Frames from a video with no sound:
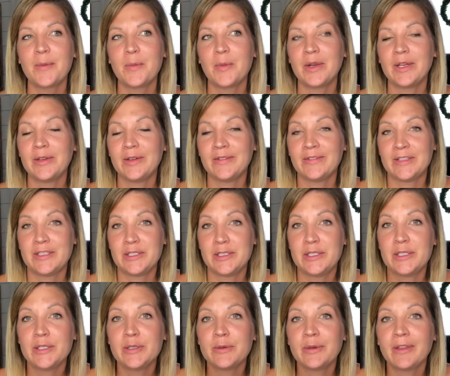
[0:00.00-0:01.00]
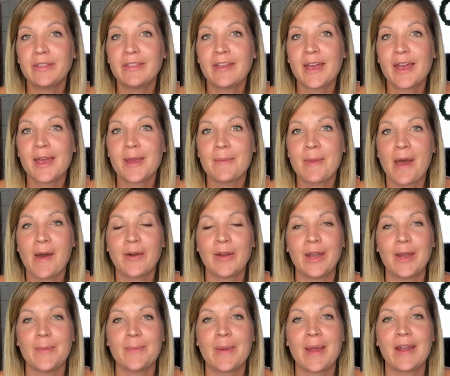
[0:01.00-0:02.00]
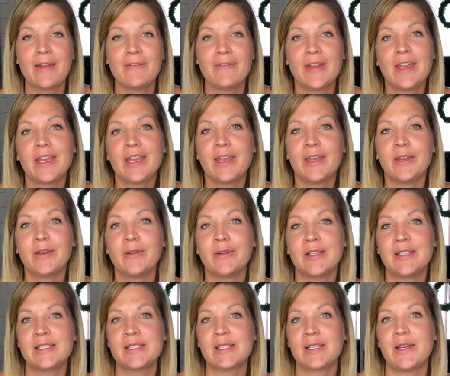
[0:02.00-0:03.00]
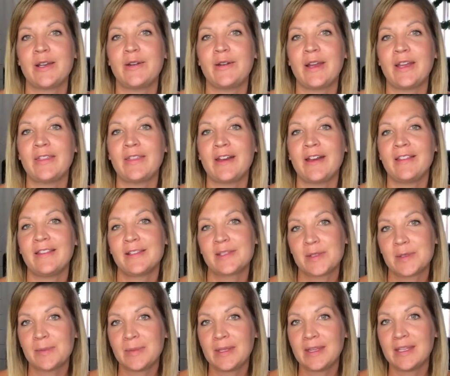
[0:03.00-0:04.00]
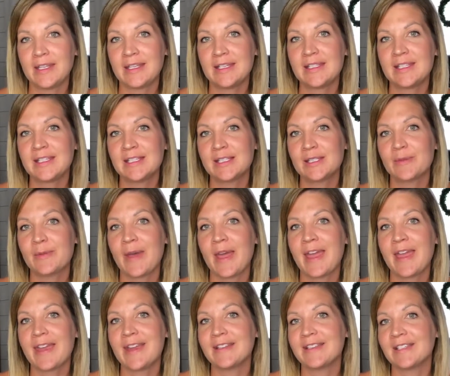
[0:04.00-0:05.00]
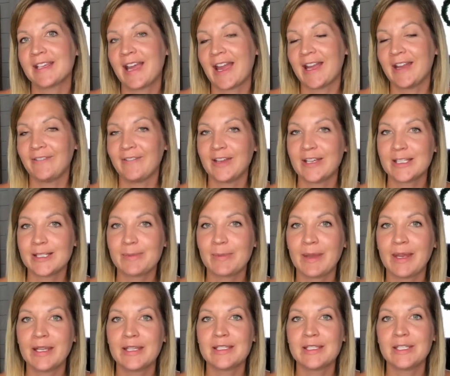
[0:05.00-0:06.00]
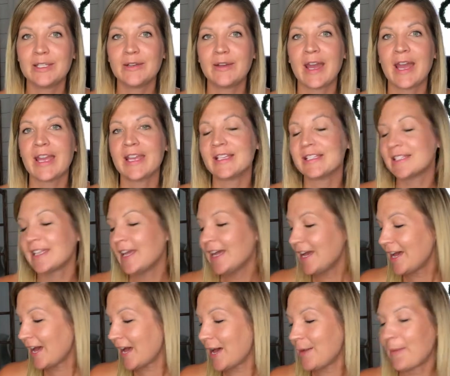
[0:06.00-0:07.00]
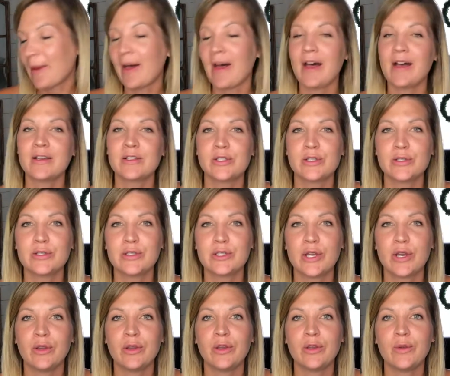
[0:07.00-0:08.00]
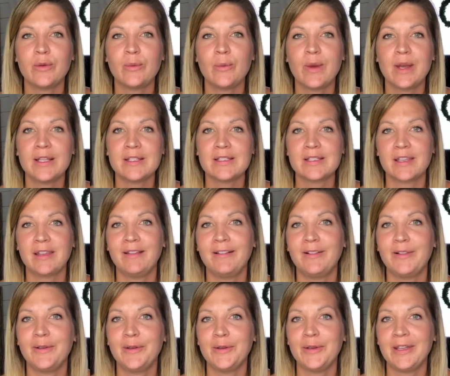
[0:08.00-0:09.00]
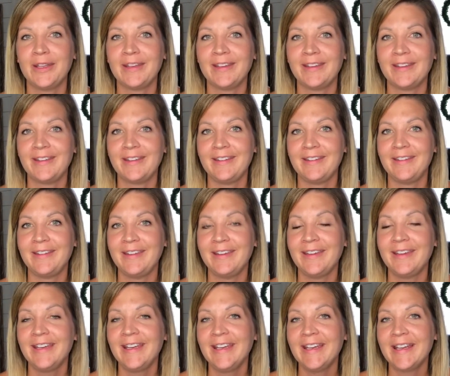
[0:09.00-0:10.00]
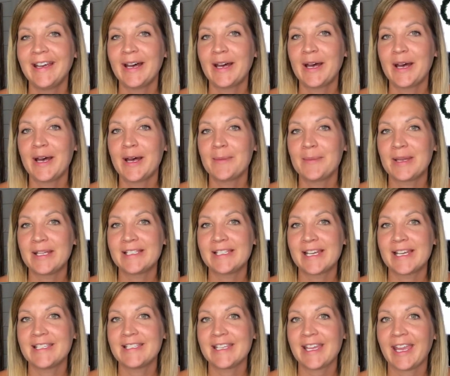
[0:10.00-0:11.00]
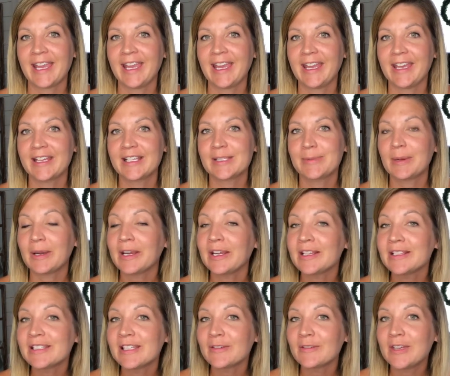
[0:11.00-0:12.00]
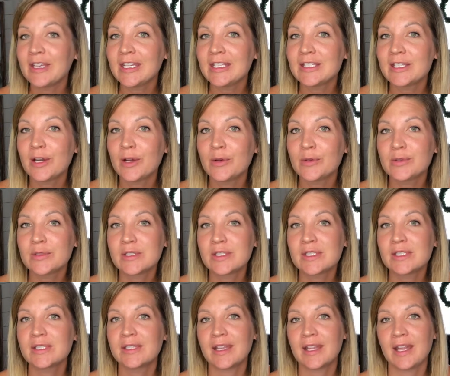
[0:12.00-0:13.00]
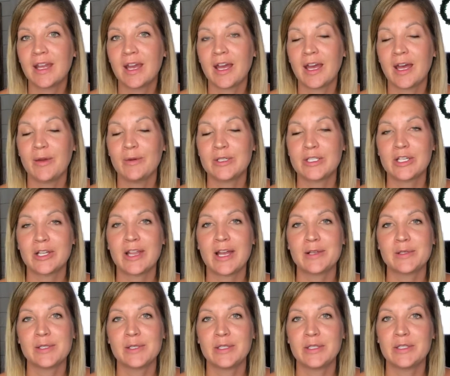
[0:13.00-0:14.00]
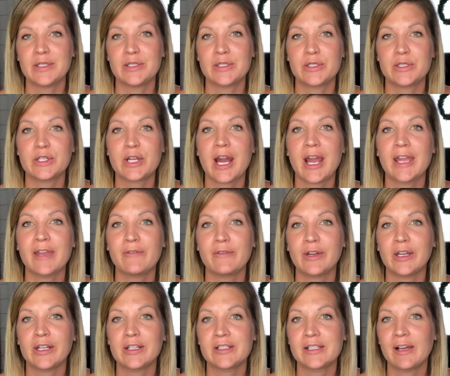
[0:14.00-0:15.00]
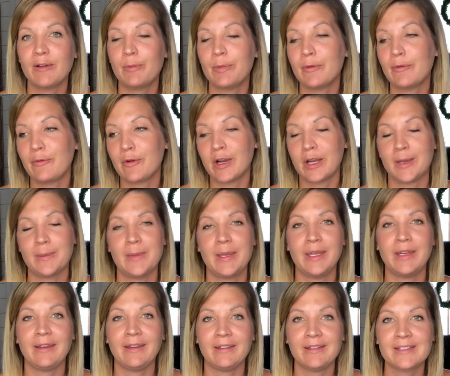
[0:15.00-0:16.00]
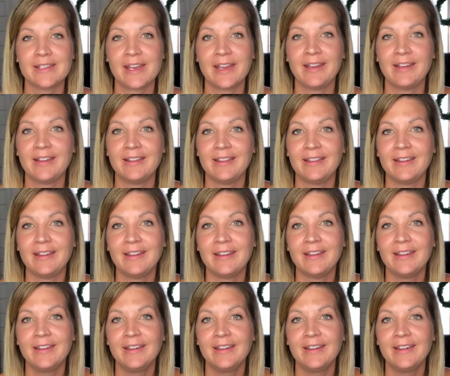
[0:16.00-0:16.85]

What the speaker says: What do you even do with them? How can it benefit you? And so I thought this would be the easiest way to kind of explain it to you guys. I'll also show you what's included in a 10-day experience of ketones, which allows you to just try it for yourself before committing to anything.